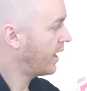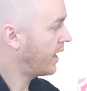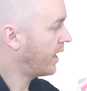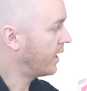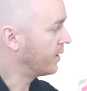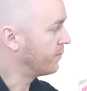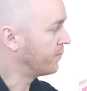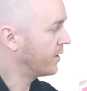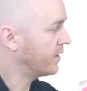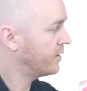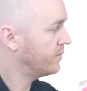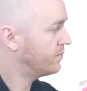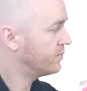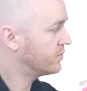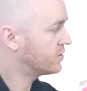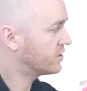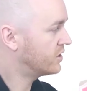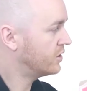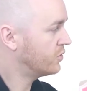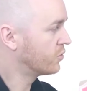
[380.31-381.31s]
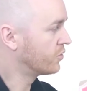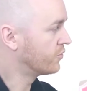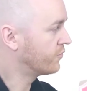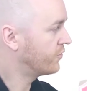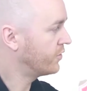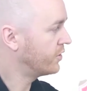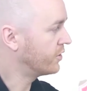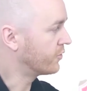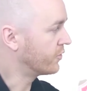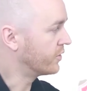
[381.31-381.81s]
And my secret
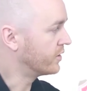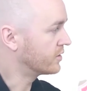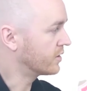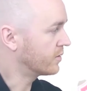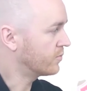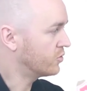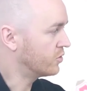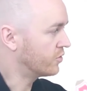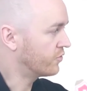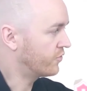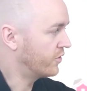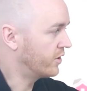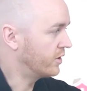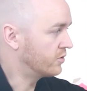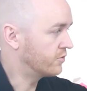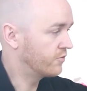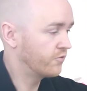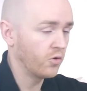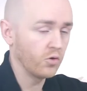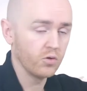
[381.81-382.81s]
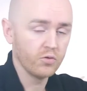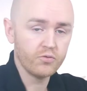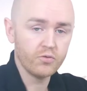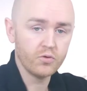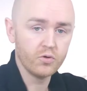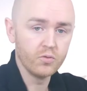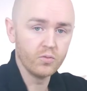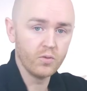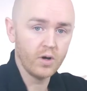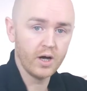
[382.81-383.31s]
fear is I'm going to fail to follow
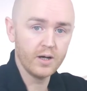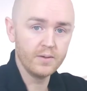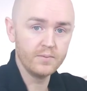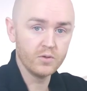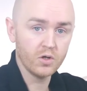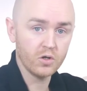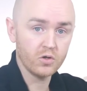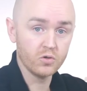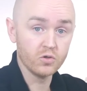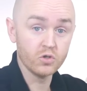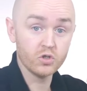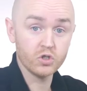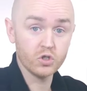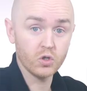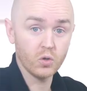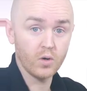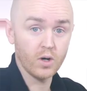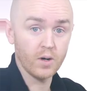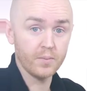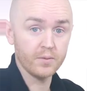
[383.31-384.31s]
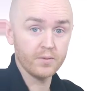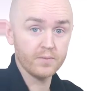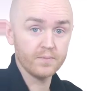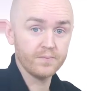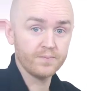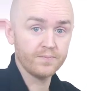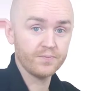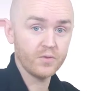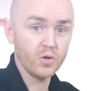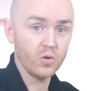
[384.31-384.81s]
through. I'm not going to show up,
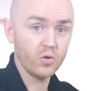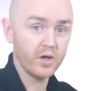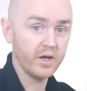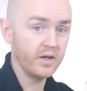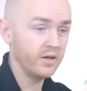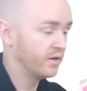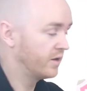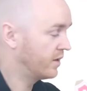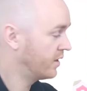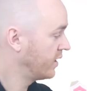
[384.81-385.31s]
okay?